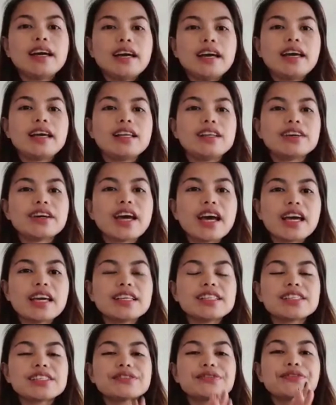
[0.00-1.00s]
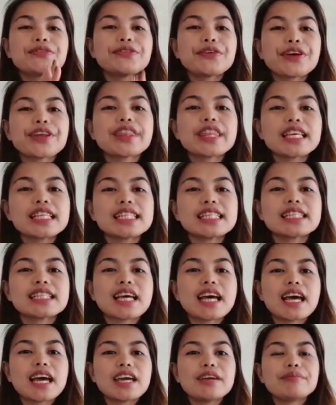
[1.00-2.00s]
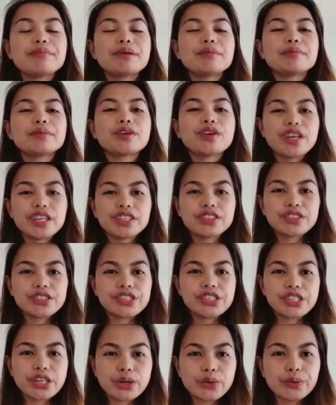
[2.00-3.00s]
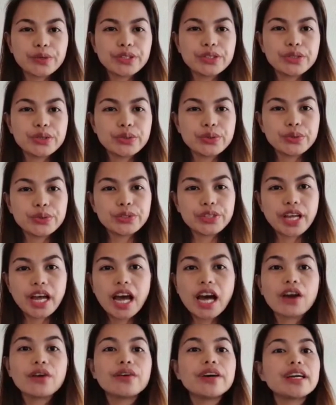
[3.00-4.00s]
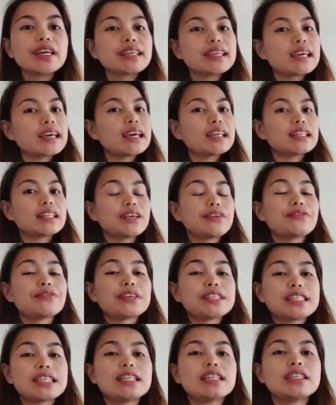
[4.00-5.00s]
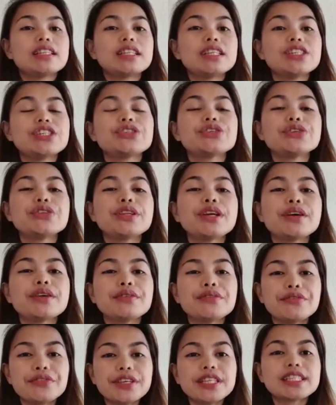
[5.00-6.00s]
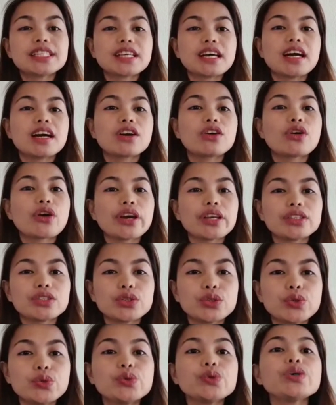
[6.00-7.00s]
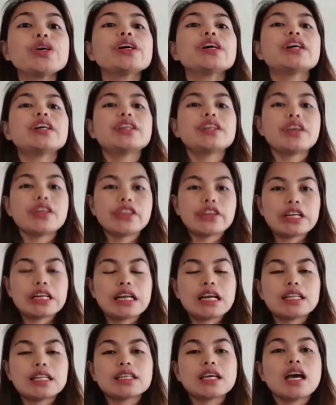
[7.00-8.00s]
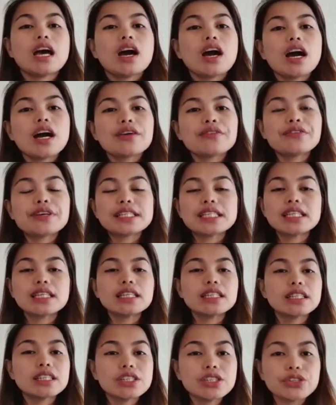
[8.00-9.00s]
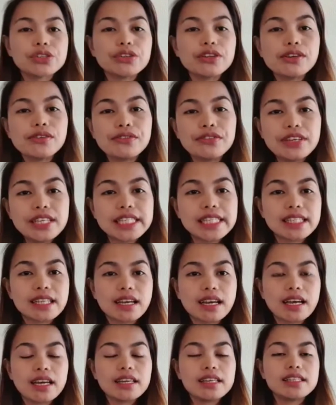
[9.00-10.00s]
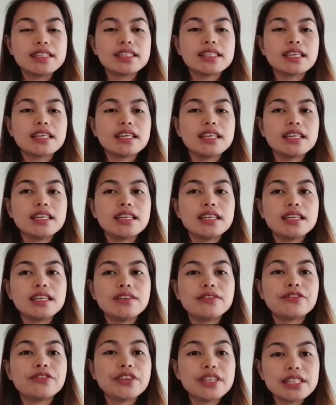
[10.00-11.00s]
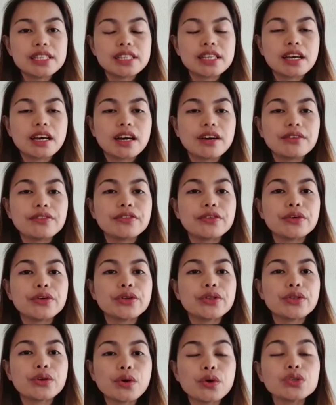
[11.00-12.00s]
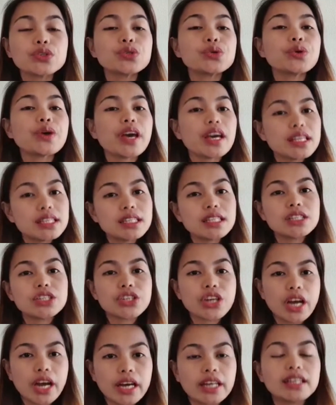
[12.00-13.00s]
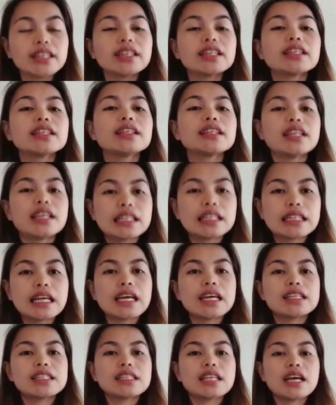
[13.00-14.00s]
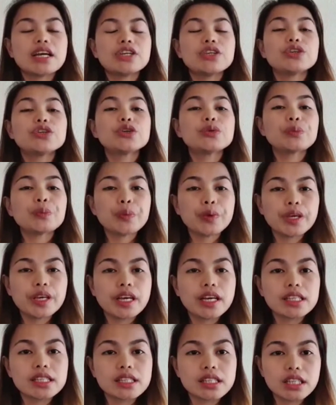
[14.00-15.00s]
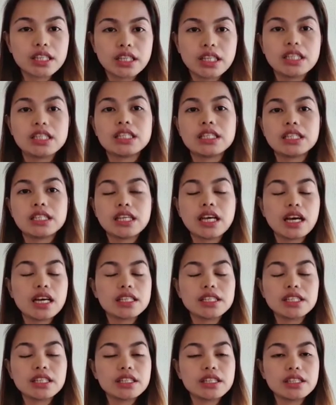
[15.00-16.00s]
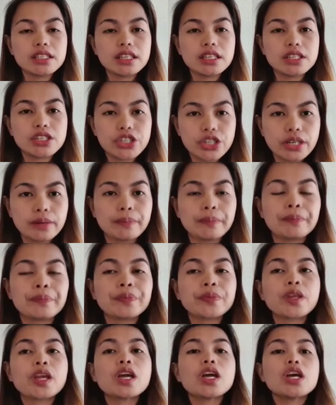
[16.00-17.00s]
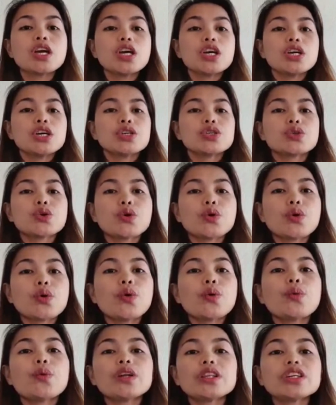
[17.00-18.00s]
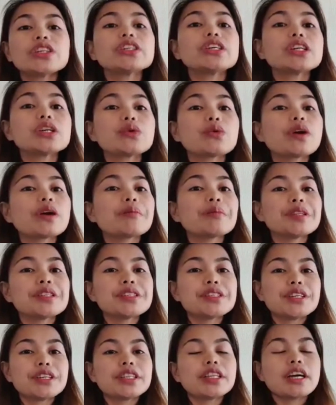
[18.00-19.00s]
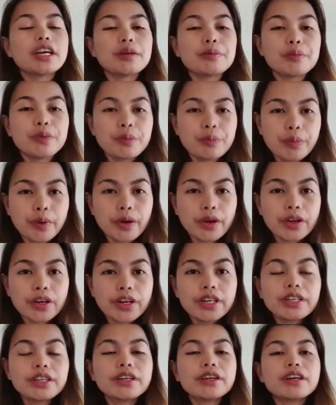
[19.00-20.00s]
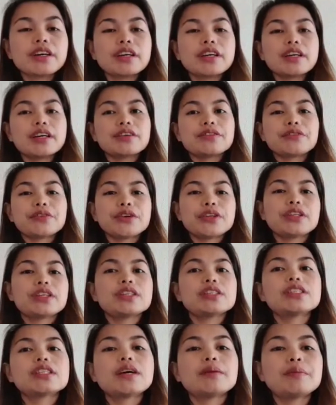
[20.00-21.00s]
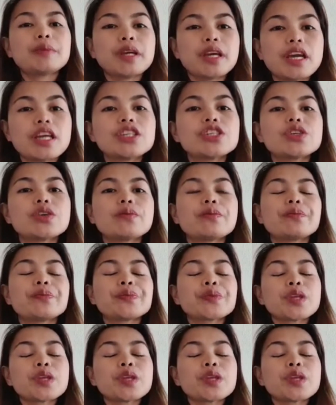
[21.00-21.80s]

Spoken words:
Hello guys! For this time, I'm going to share with you on how I get a facilitation visa going to Netherlands. A facilitation visa, it's a visa for those who has a child that has a European citizenship. So, what are the requirements that I prepared for this application?